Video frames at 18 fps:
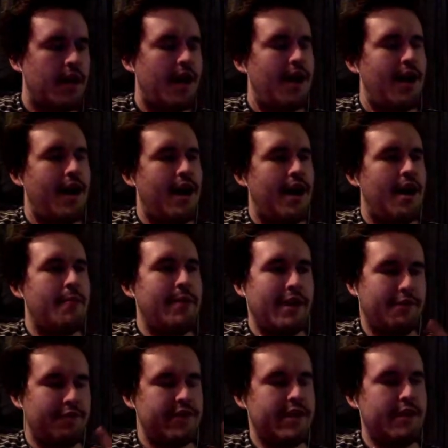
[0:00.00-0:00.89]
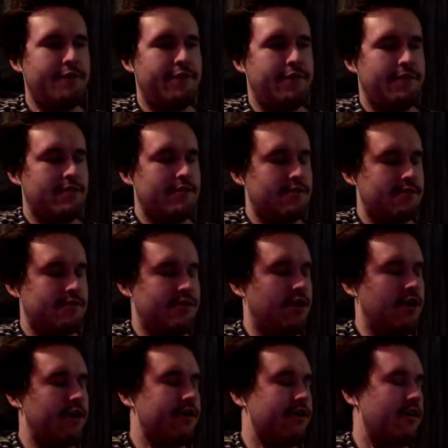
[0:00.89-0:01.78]
I mean, I've definitely.
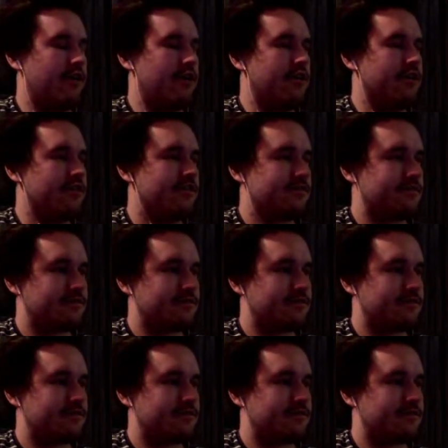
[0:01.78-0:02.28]
Sorry, go on.